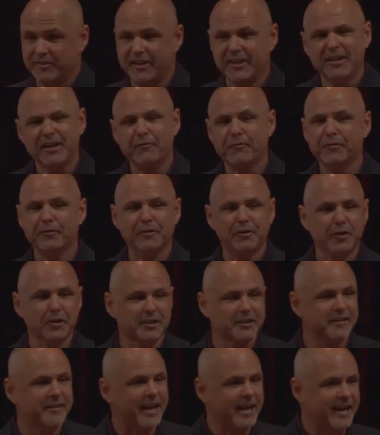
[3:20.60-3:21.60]
They never
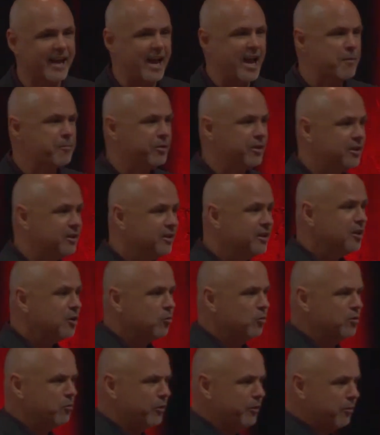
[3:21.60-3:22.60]
looked that happy
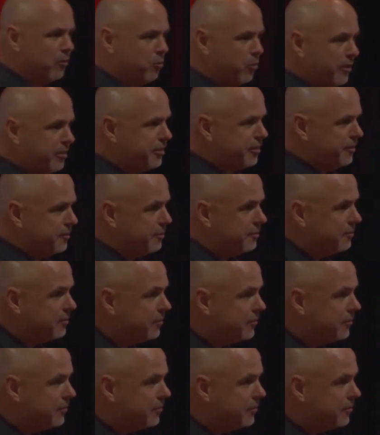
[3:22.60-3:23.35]
when we were with them.